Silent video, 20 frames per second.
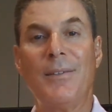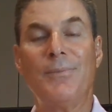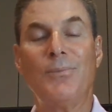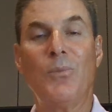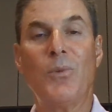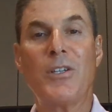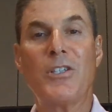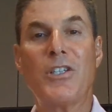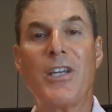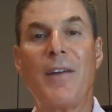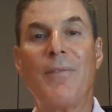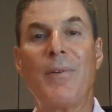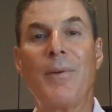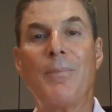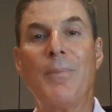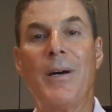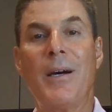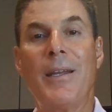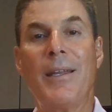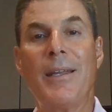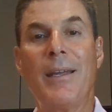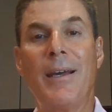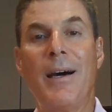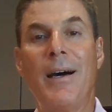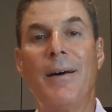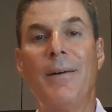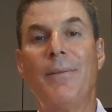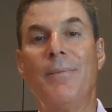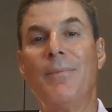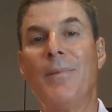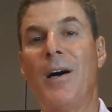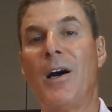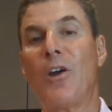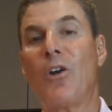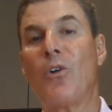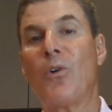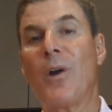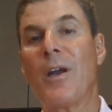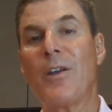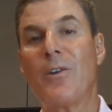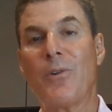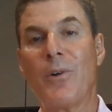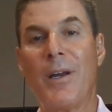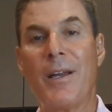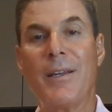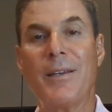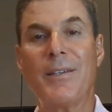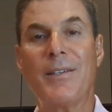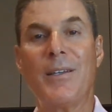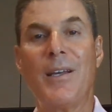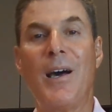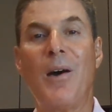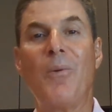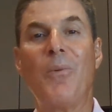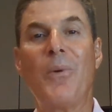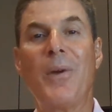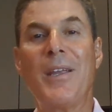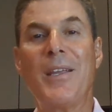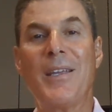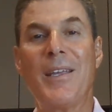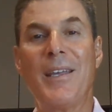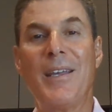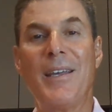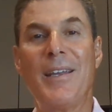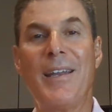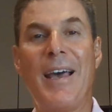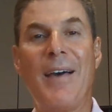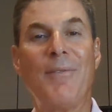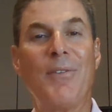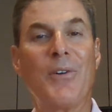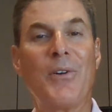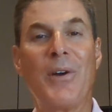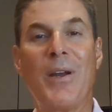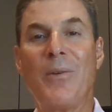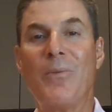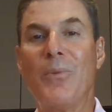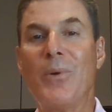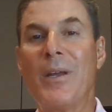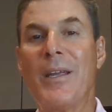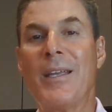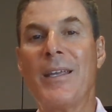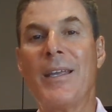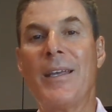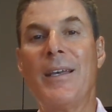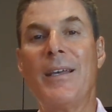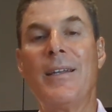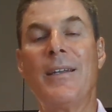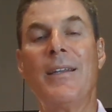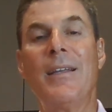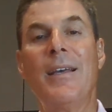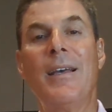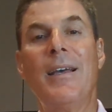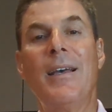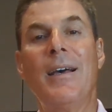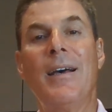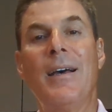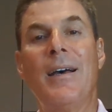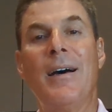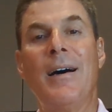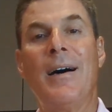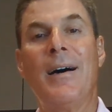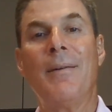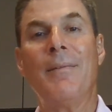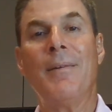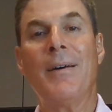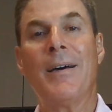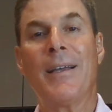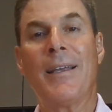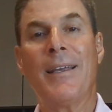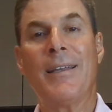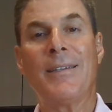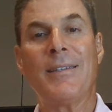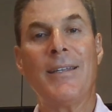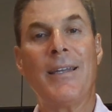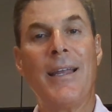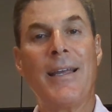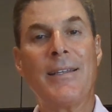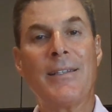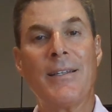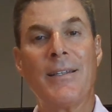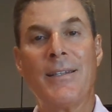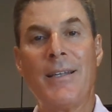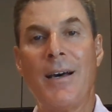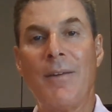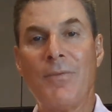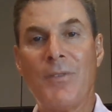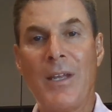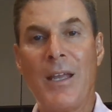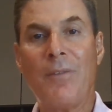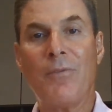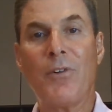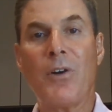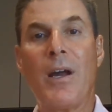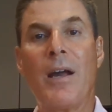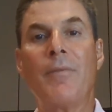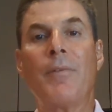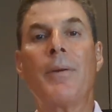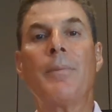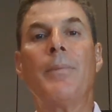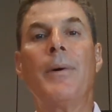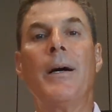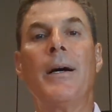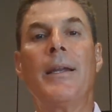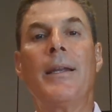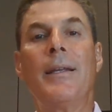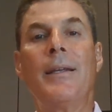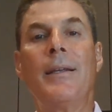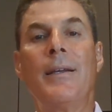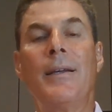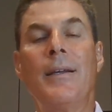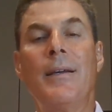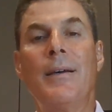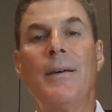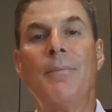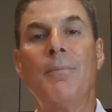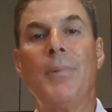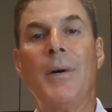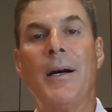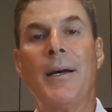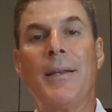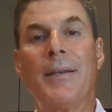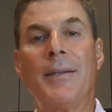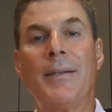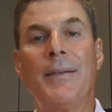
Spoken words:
wish everybody a great weekend. Have a great weekend. Again, today's a tough day for everybody, but